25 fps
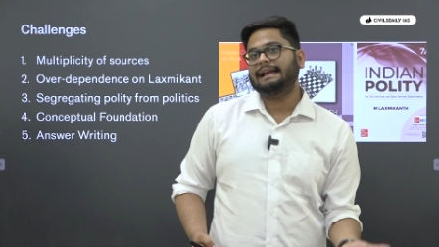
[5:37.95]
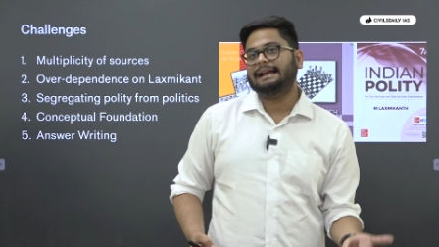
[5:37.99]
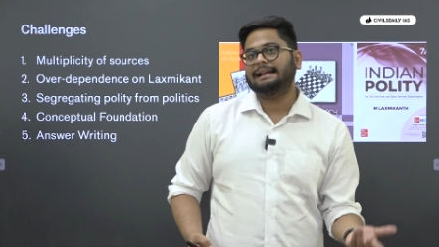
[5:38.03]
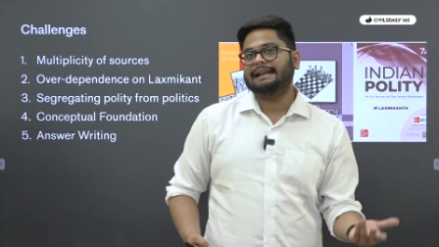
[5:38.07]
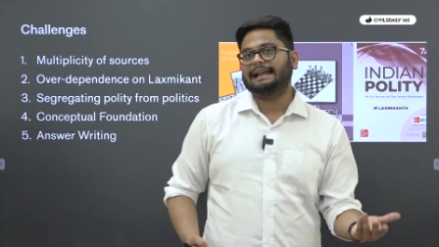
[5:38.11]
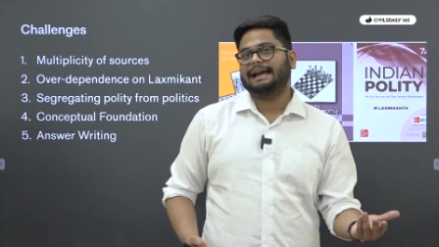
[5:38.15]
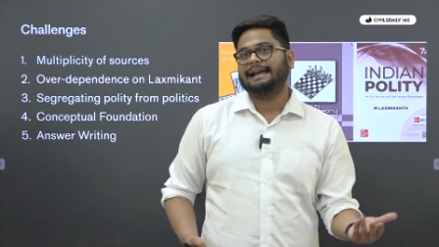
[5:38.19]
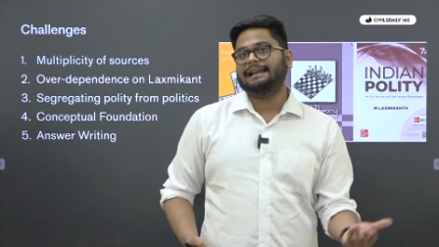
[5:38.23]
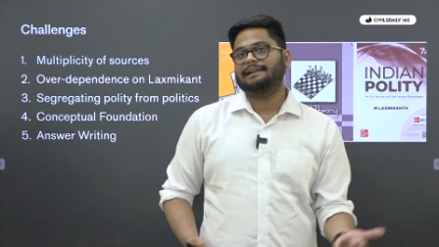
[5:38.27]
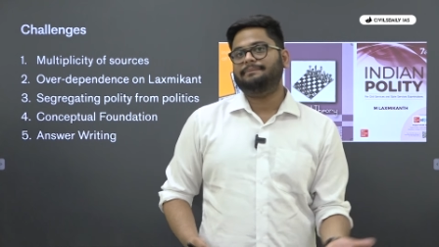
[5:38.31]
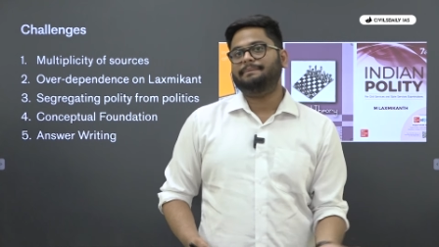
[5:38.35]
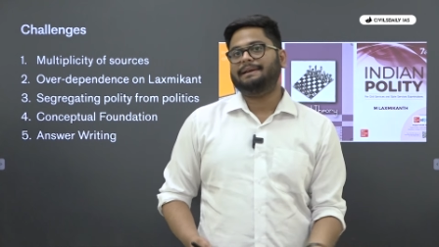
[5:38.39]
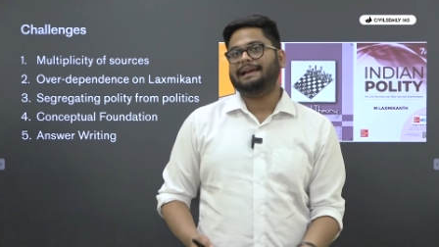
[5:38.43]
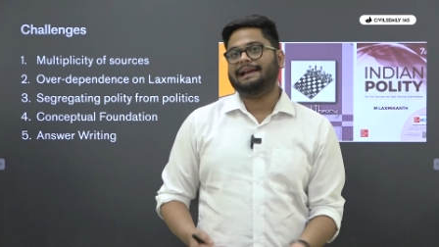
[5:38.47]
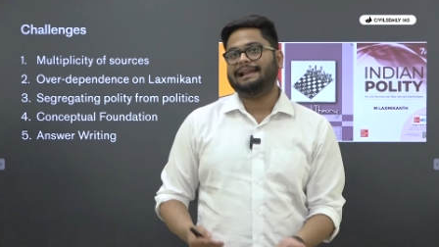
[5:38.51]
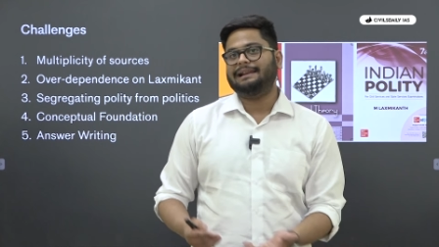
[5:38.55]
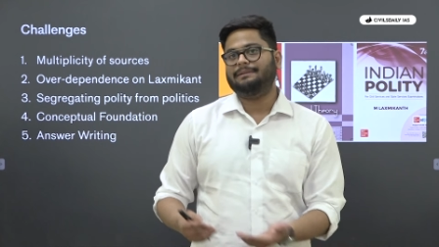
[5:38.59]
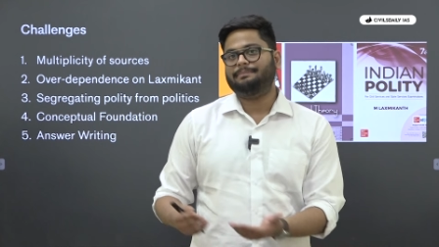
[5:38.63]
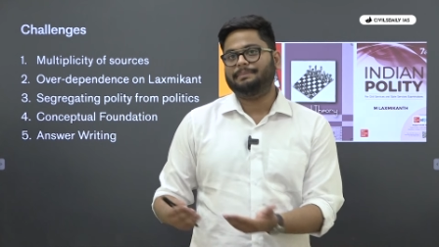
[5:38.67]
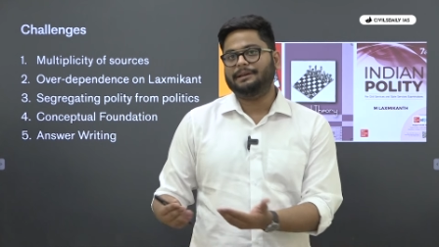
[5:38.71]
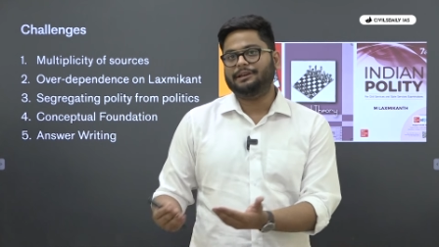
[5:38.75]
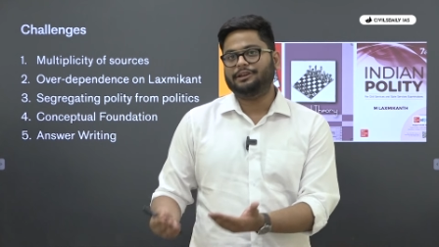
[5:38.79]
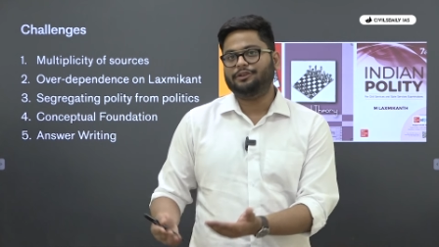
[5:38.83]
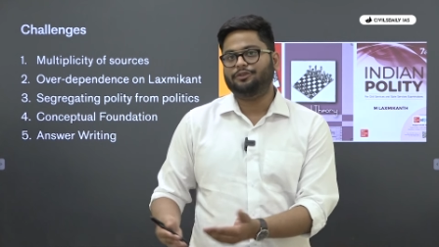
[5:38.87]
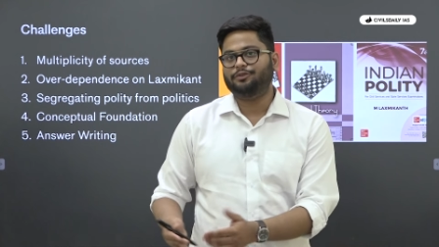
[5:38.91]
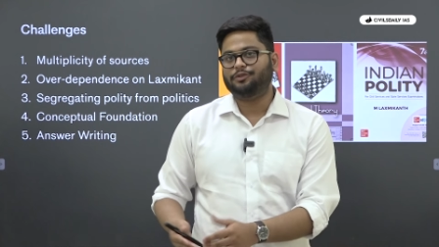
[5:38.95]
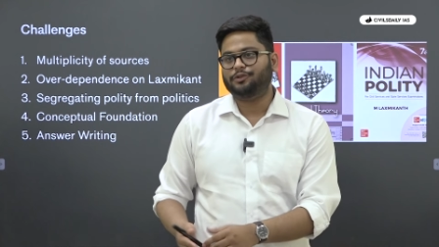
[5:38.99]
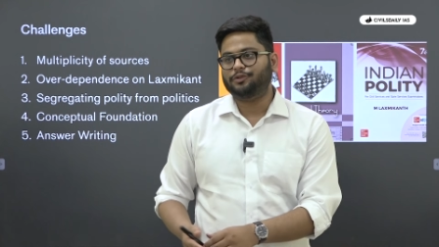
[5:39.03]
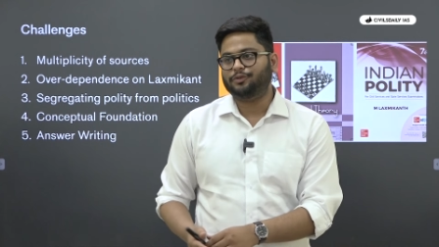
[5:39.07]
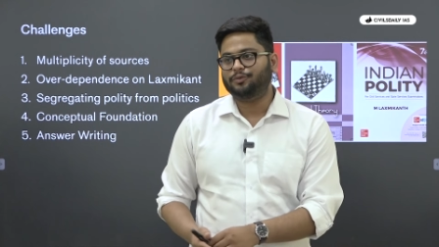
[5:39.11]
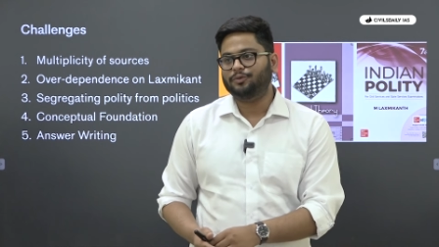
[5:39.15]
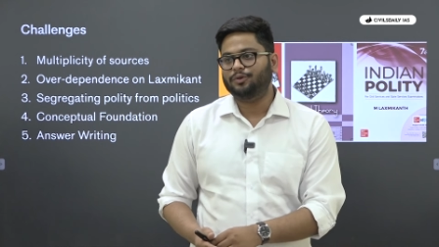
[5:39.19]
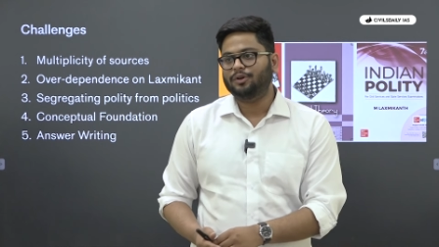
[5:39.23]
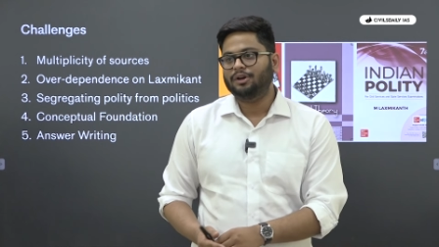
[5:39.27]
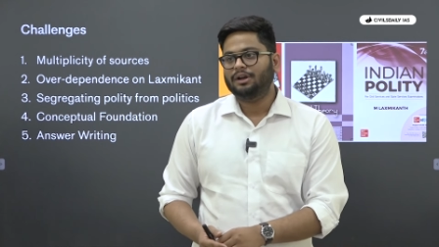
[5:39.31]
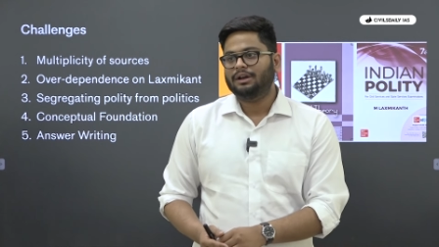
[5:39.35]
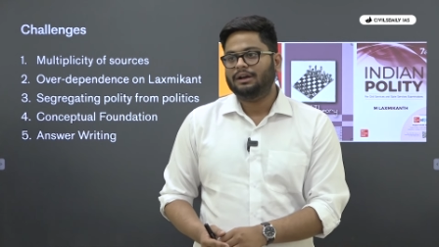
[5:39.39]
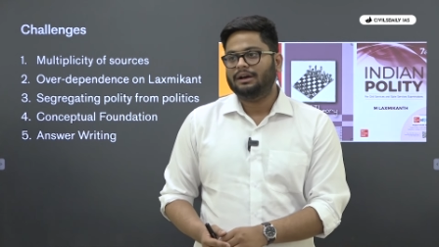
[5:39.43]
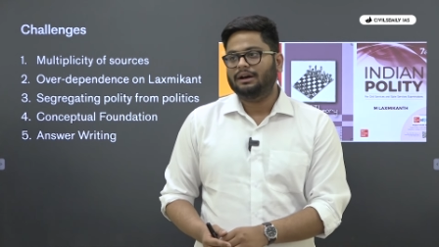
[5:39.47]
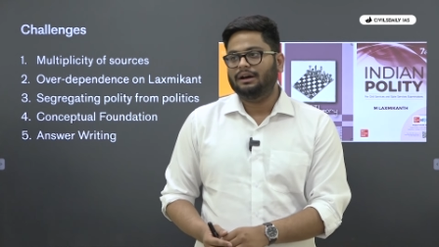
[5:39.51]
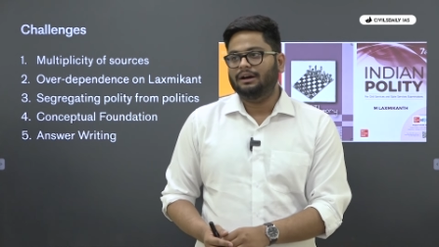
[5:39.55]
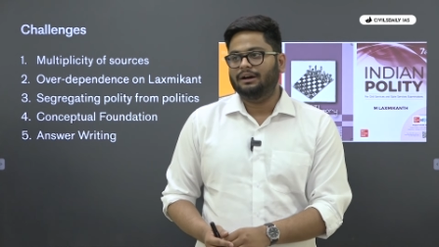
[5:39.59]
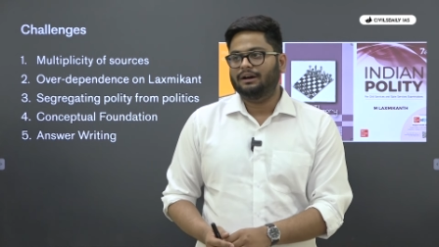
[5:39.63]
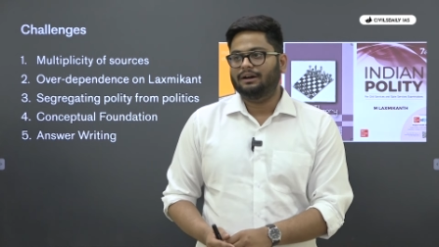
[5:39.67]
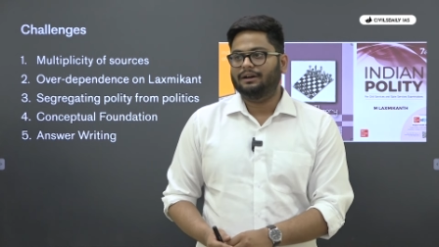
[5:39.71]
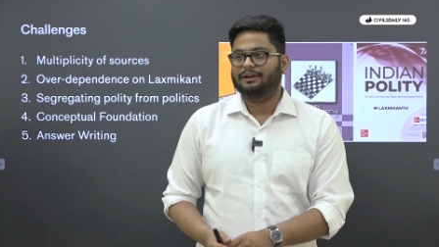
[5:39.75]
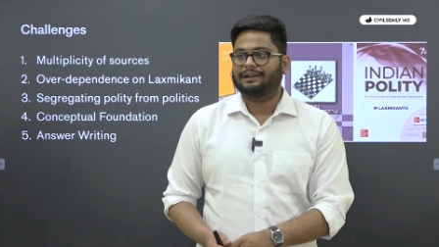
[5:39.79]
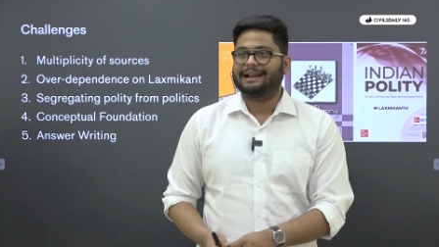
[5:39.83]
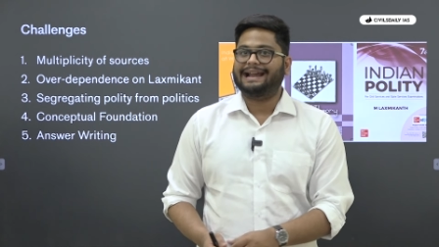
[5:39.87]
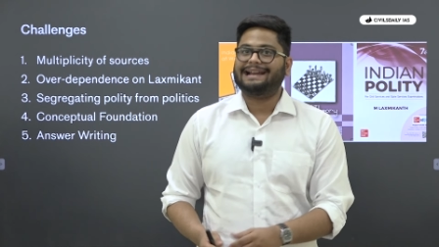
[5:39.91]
And I'll be helping you to uh,